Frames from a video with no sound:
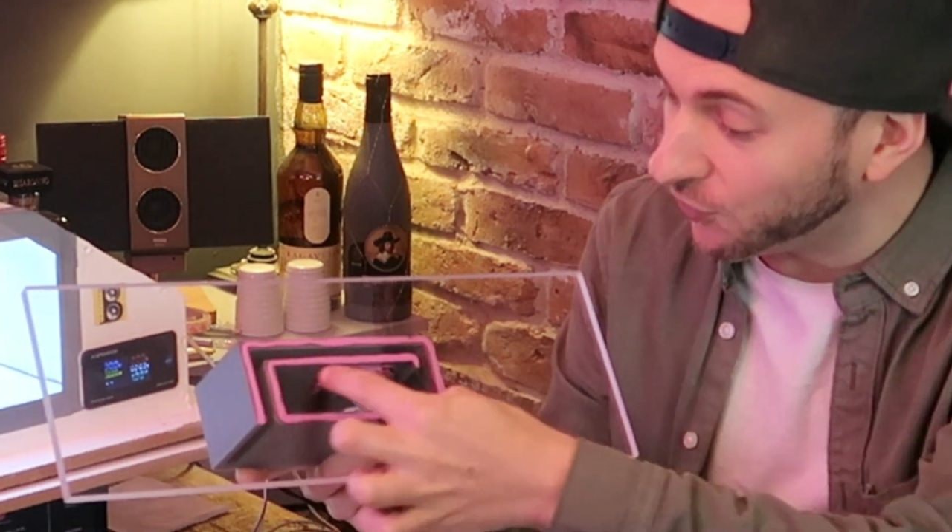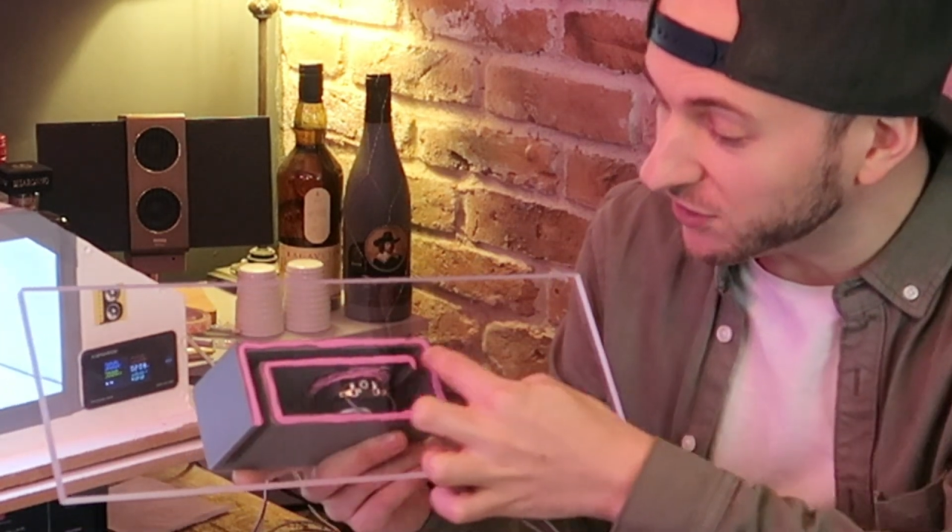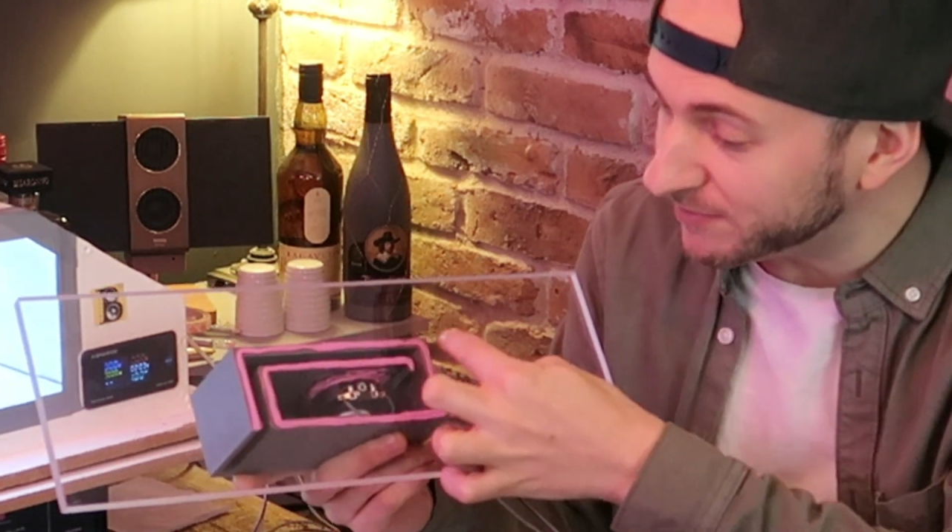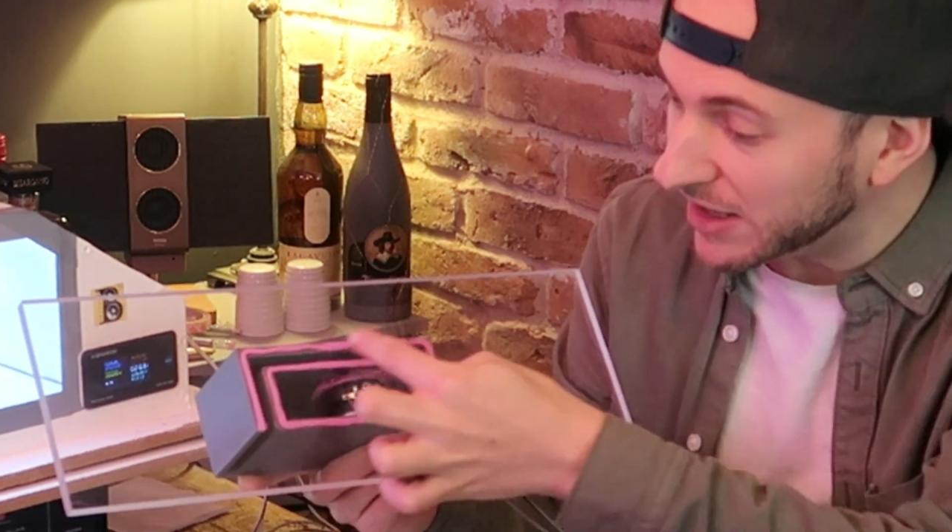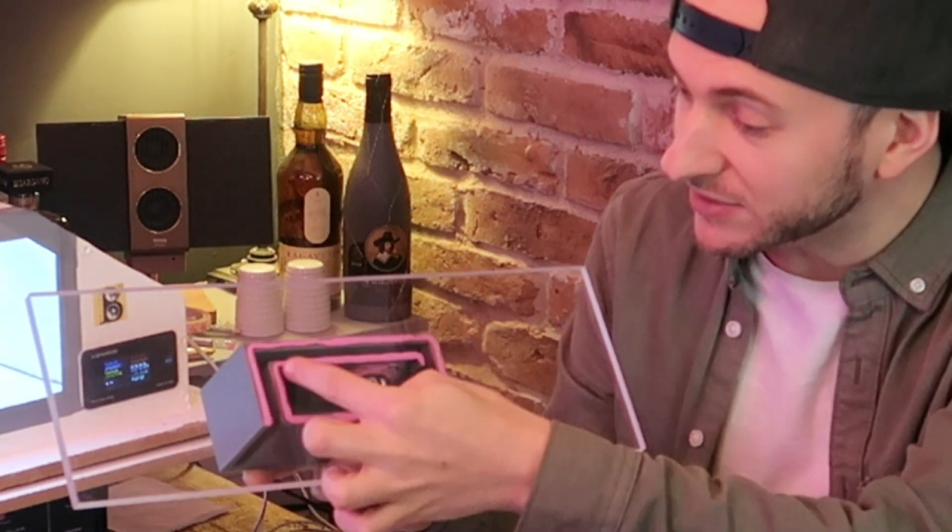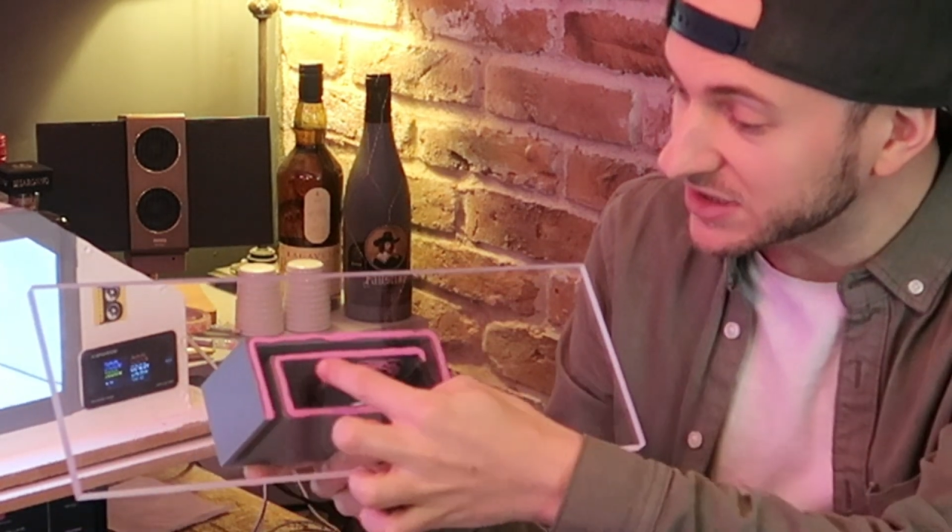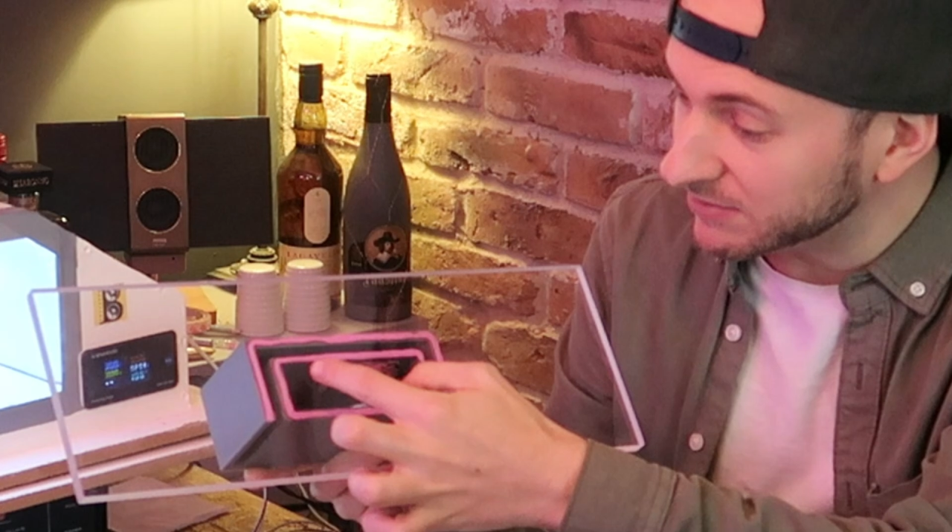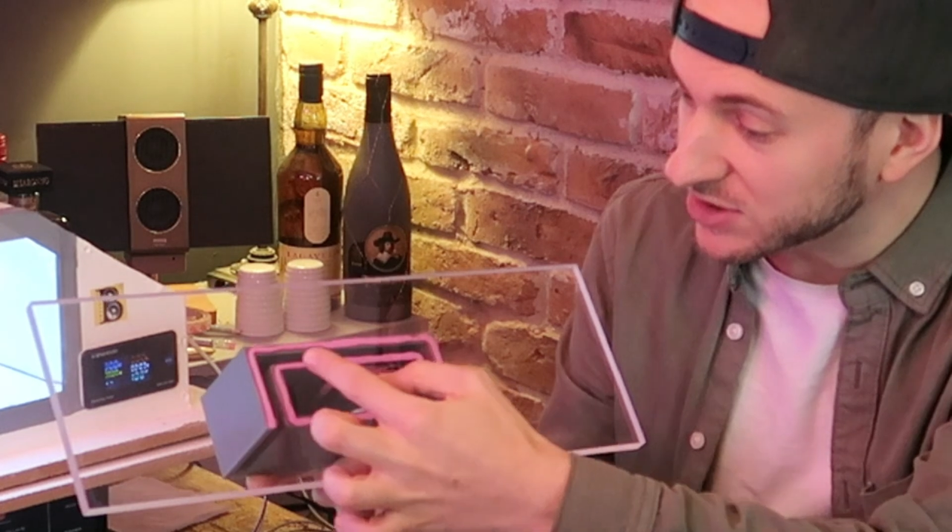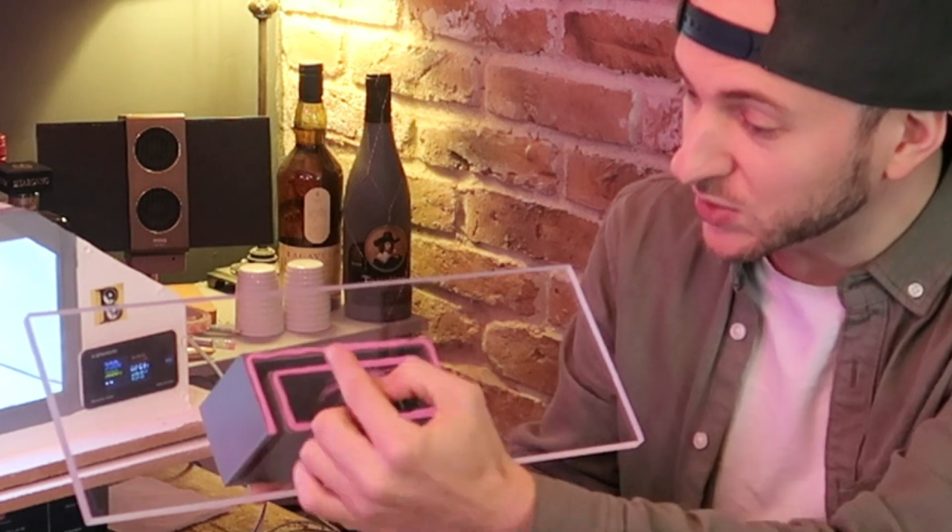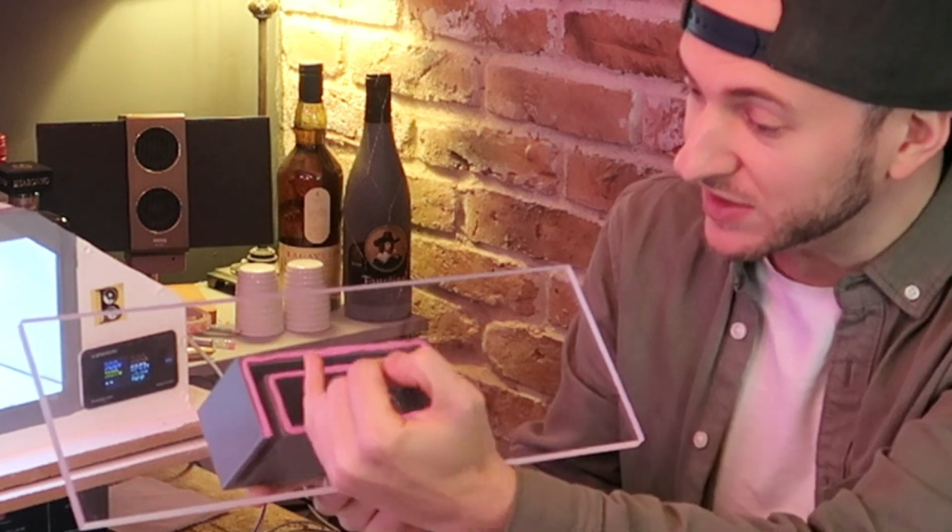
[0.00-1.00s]
forth
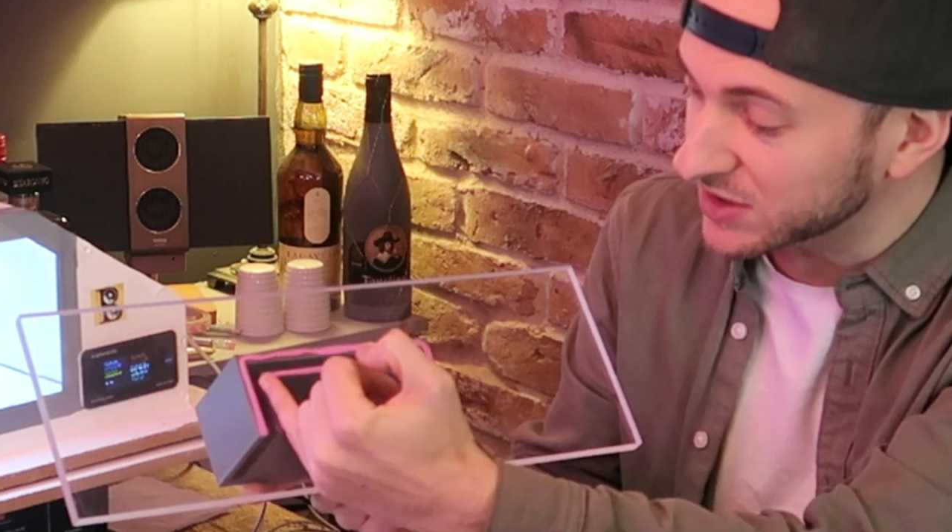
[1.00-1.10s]
bouncing between